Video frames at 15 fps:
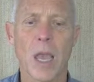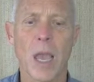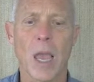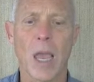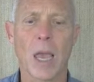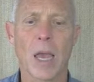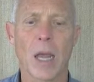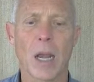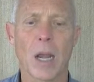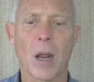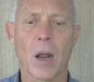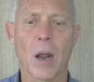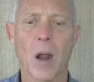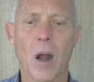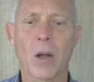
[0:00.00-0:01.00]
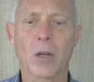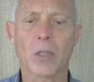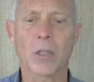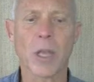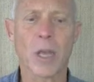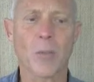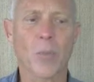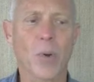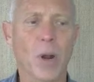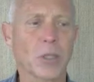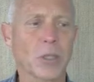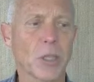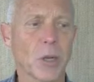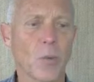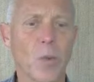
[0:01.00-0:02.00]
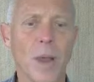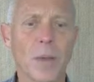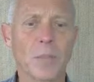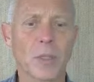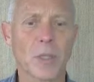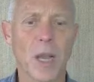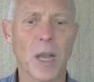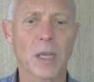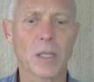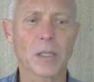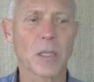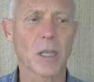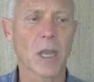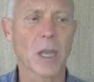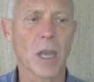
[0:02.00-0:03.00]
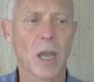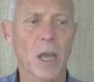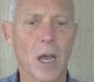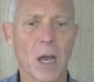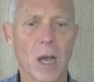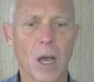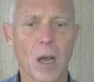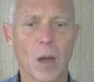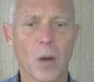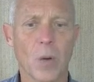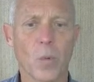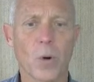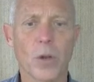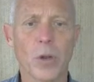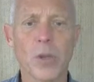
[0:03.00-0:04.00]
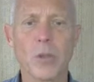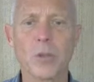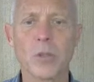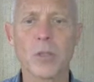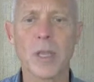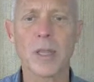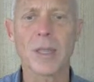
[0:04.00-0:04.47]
And our second project websites, we're using